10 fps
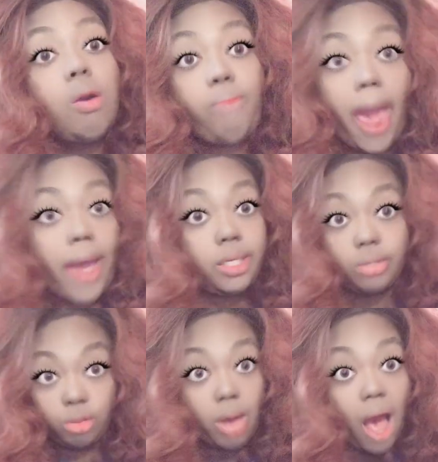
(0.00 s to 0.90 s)

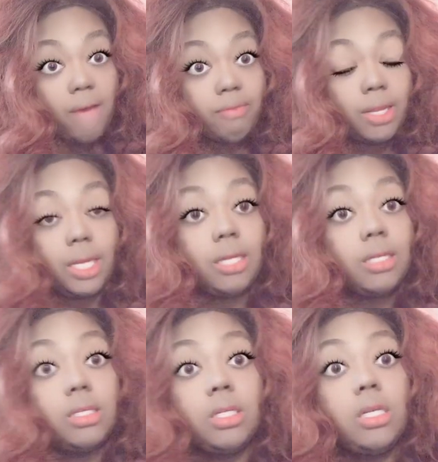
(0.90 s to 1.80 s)
practice driving,
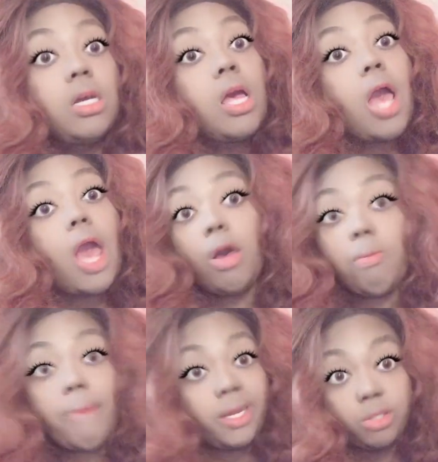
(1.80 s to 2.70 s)
and go
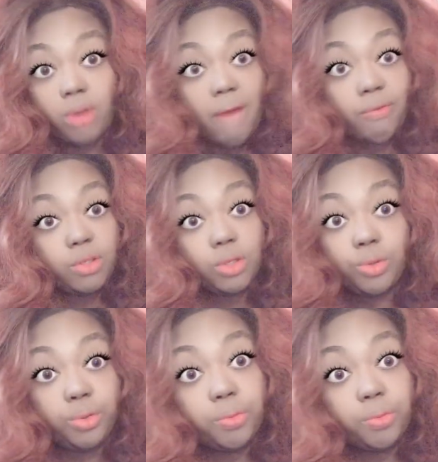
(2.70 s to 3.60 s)
back to driving
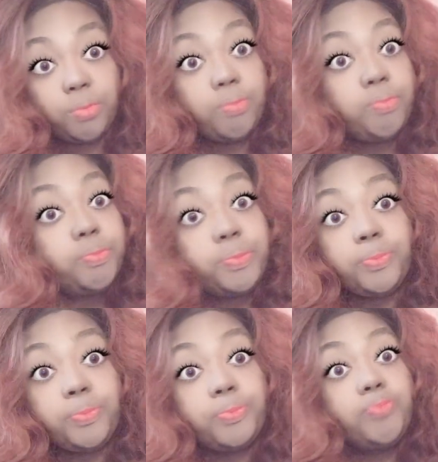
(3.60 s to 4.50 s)
school
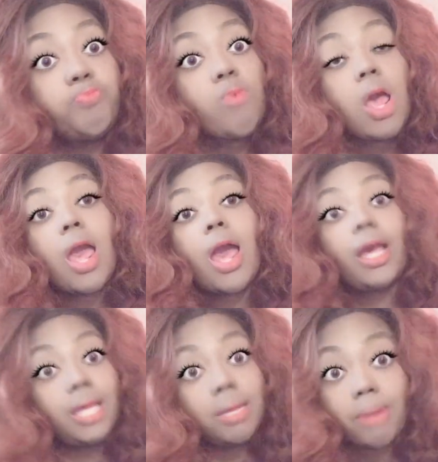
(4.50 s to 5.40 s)

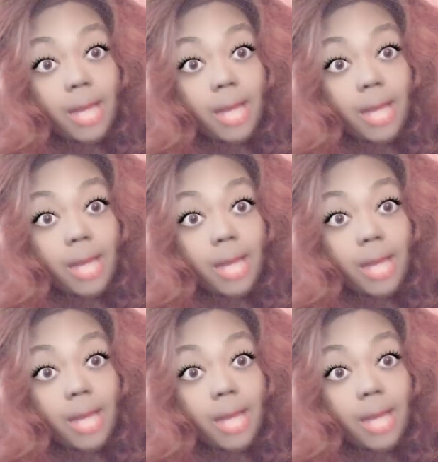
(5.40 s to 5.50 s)
and get my